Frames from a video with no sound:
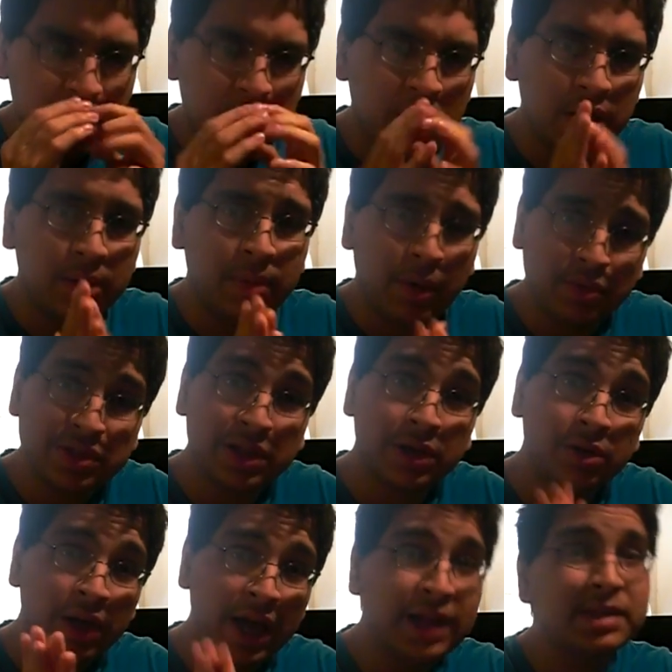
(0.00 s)
I was a
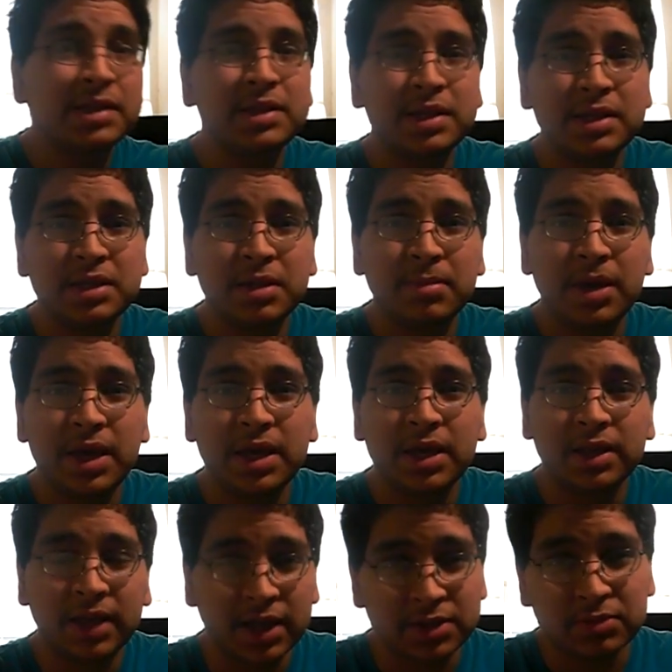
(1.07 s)
little hesitant to make
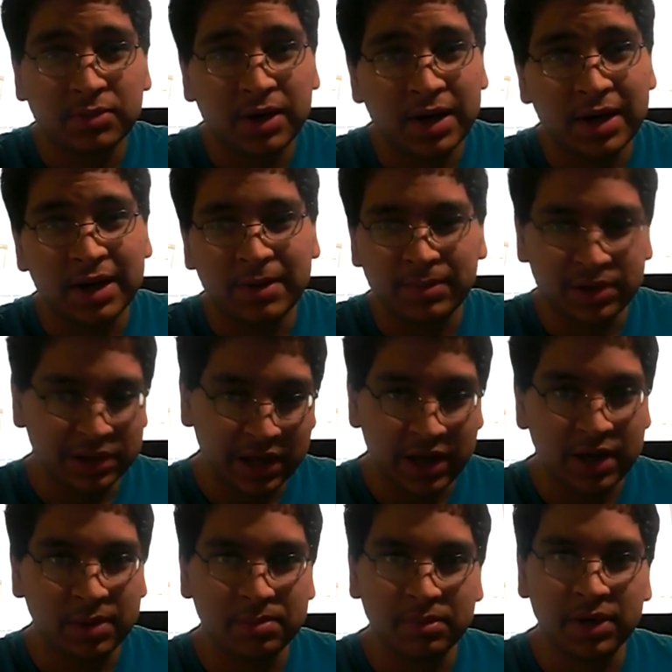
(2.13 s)
it. That's why I'm
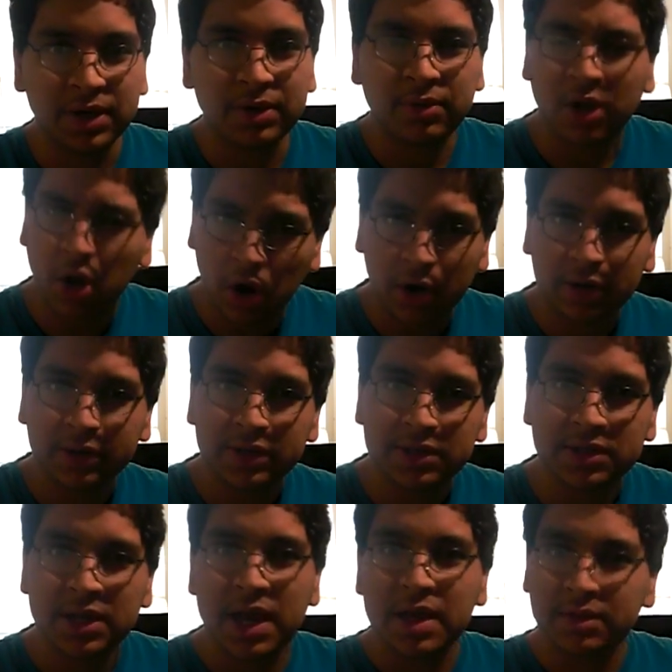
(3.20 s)
late. But
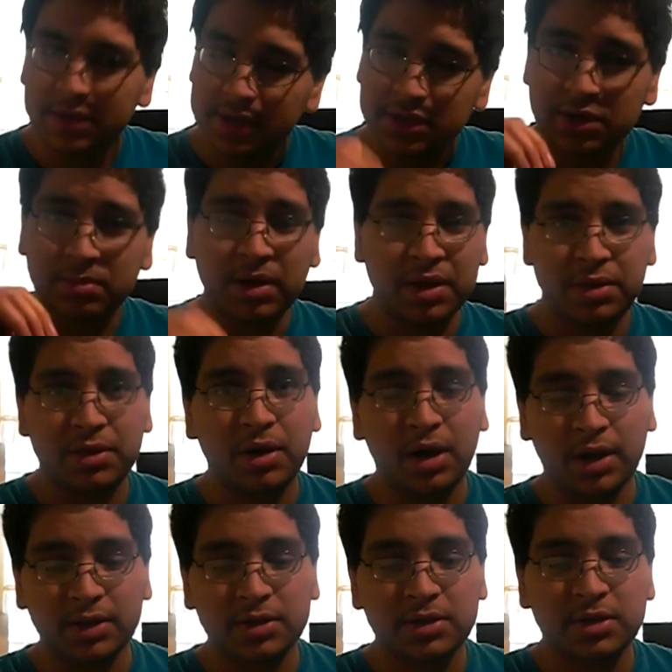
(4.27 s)
regardless, these are my
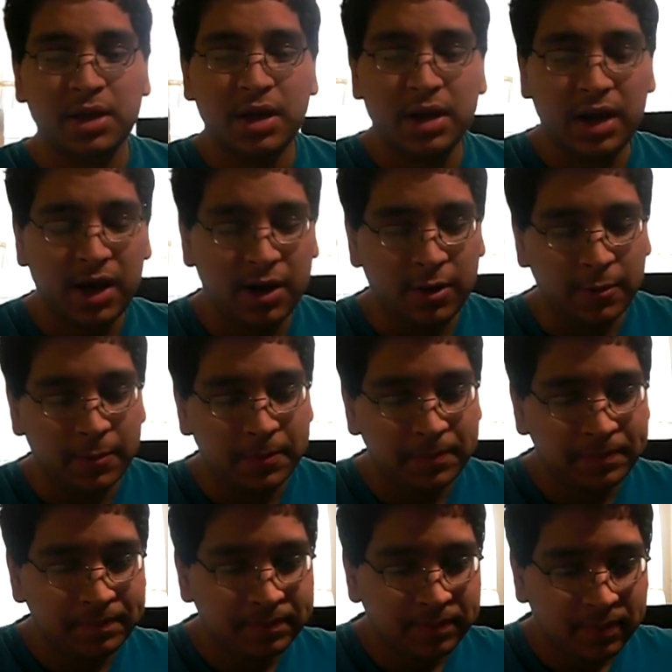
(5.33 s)
thoughts. Now,
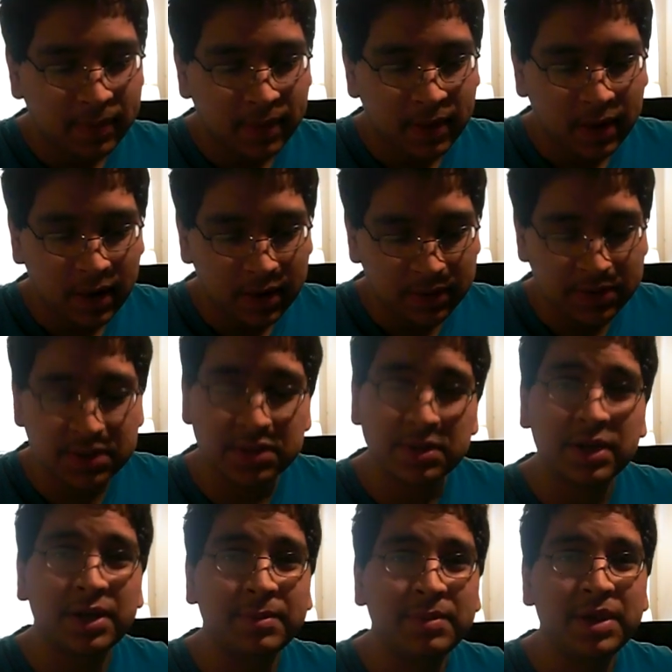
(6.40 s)
this is
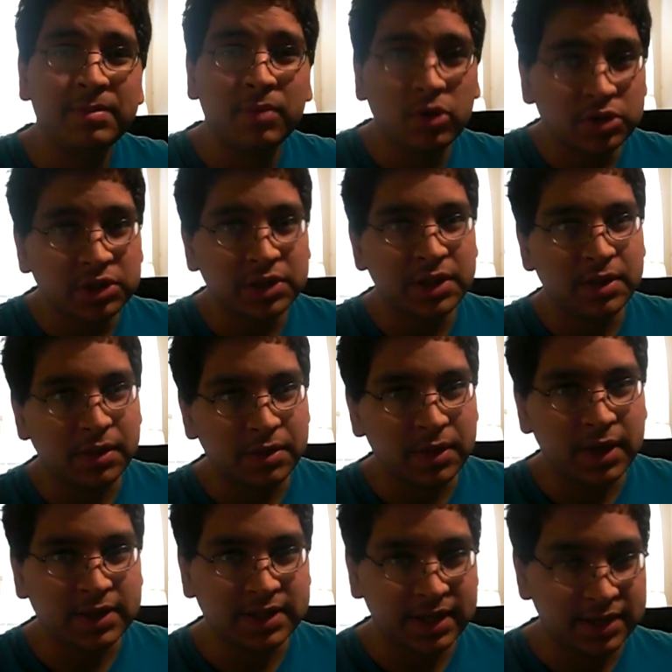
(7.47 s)
going to be mostly the
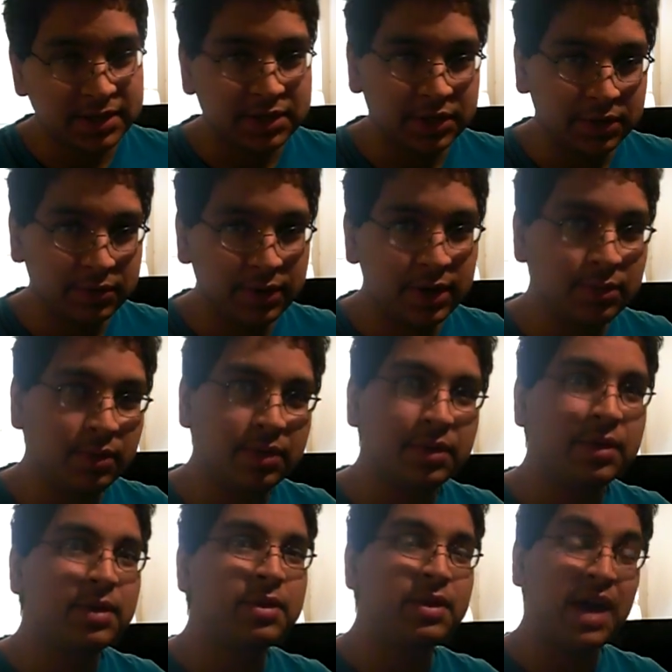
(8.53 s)
things I disagreed with
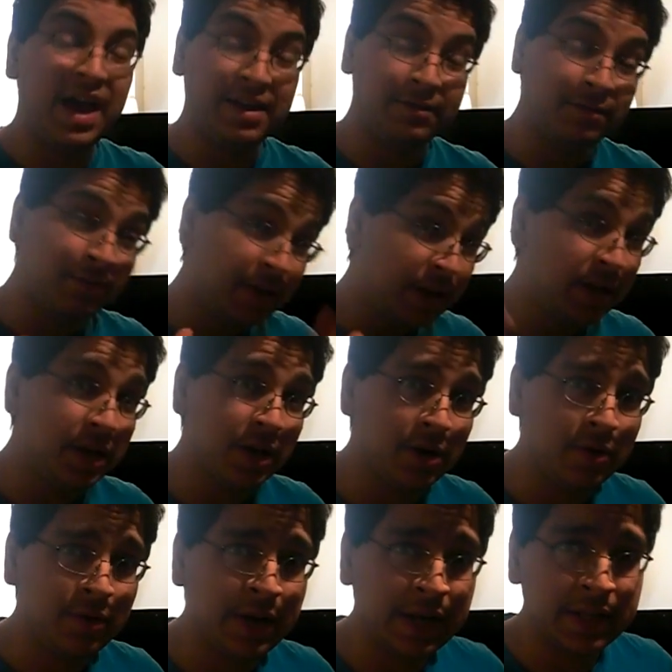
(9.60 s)
that
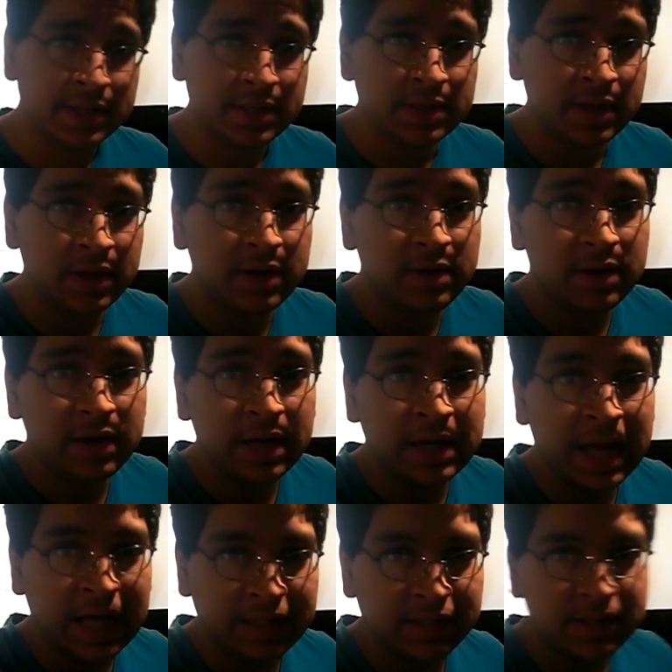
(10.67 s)
video in its
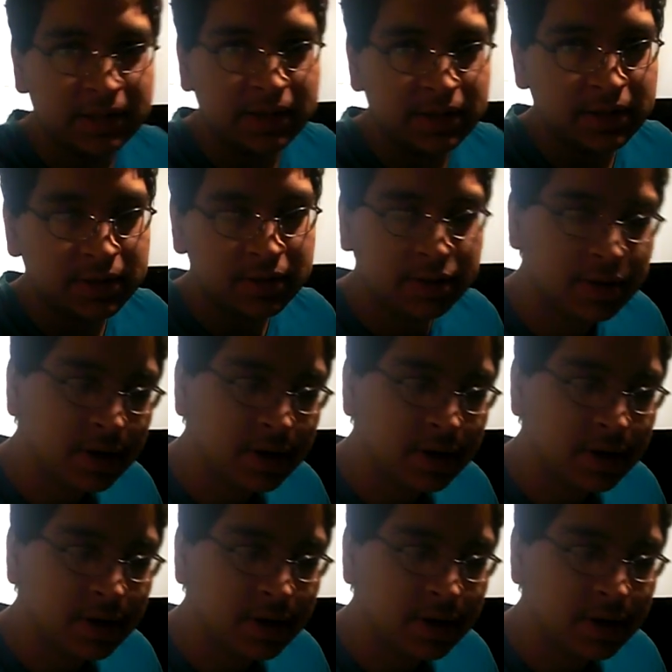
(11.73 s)
analysis.